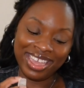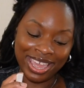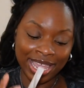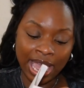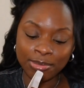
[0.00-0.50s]

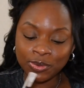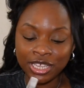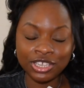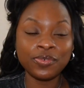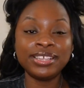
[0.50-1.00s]
and it comes with
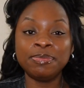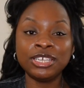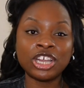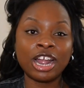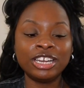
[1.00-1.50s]
a U S
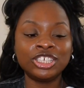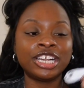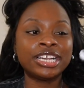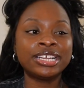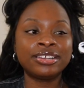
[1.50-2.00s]
B
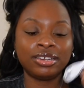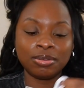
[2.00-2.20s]
charger.